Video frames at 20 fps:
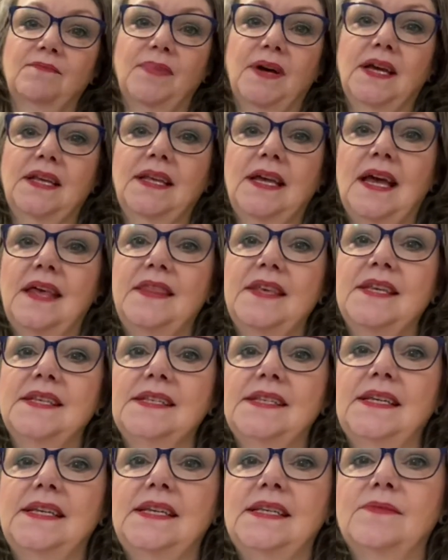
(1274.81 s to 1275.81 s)
But yeah, this
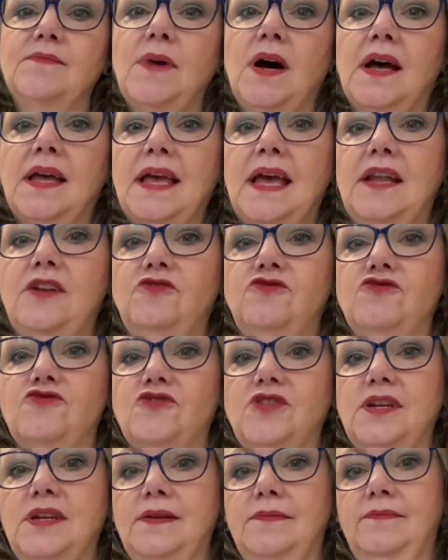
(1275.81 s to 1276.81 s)
is my
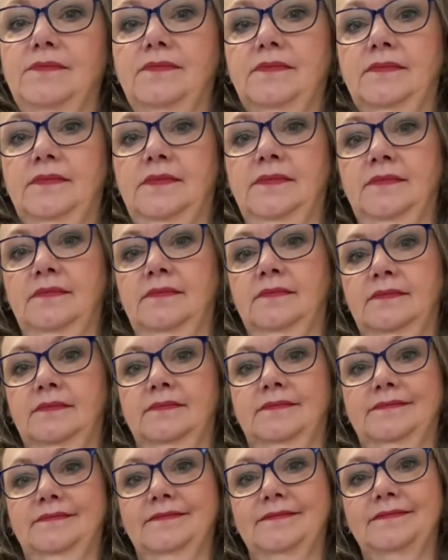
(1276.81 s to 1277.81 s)
entry
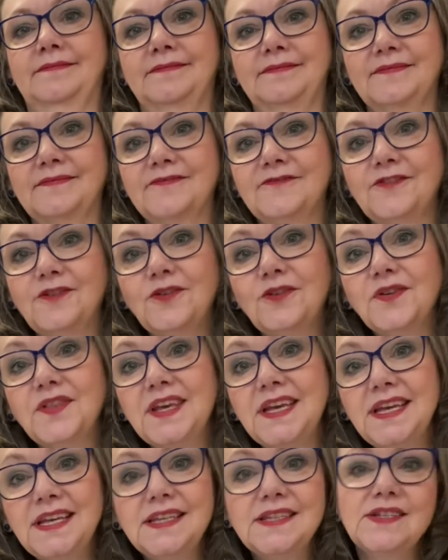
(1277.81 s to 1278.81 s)
for
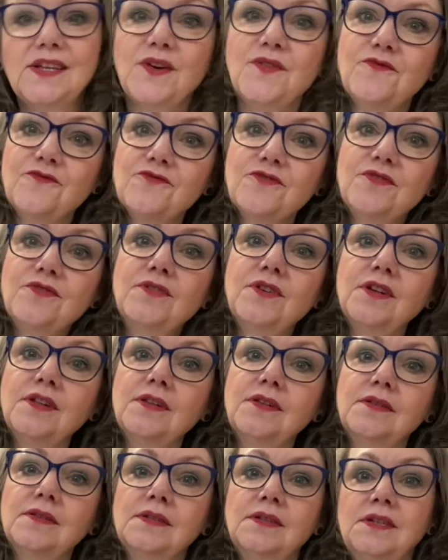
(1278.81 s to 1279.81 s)
the
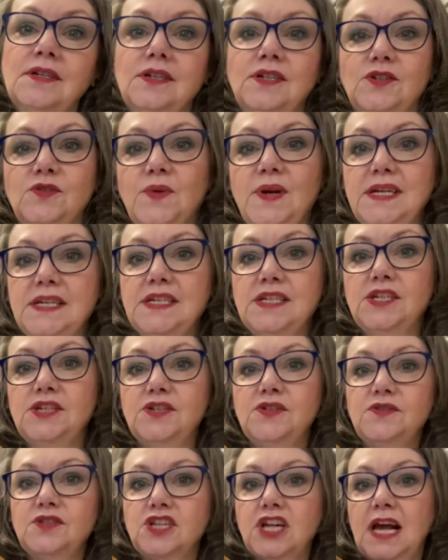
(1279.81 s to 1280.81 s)

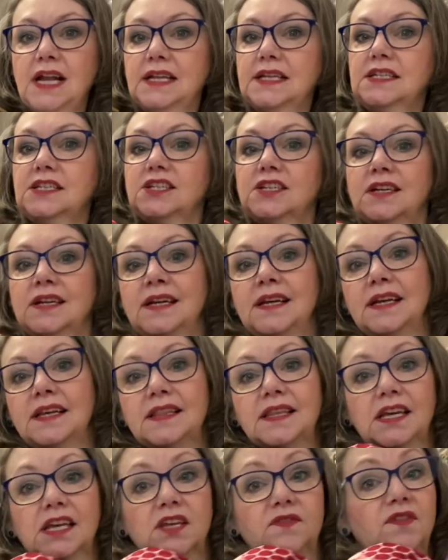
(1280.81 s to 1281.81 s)
Sewfrugal22 challenge.
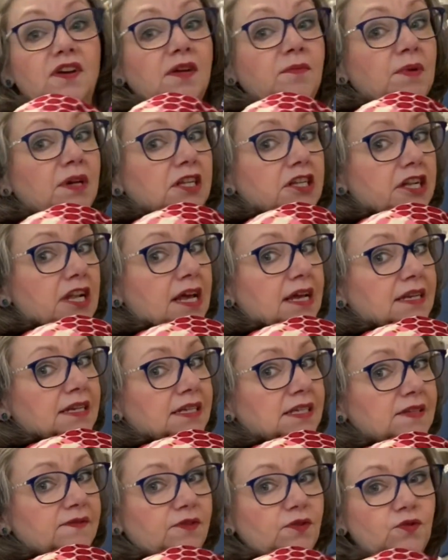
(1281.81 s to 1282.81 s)
Thank you very much,
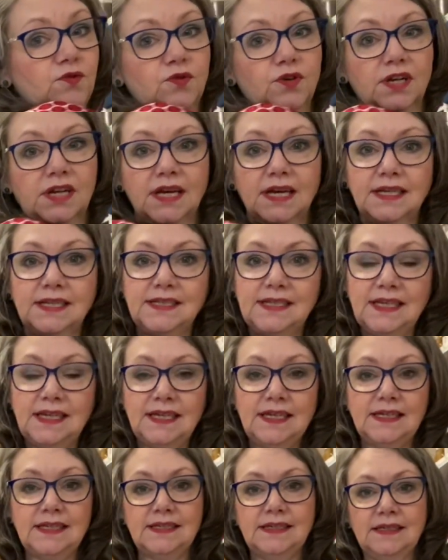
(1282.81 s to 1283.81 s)
ladies, for organising
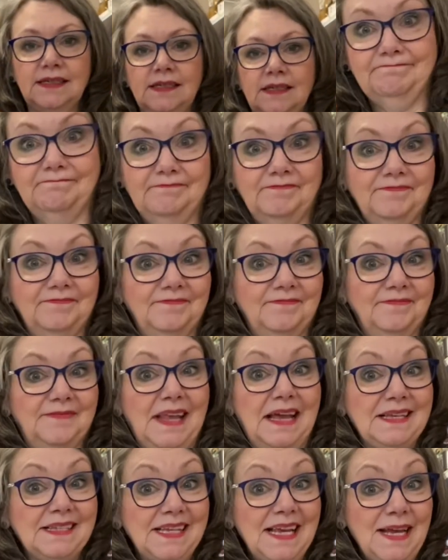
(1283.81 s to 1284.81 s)
it.
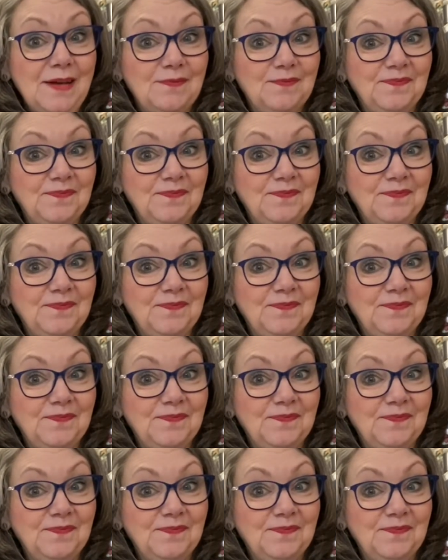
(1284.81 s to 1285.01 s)
That's it.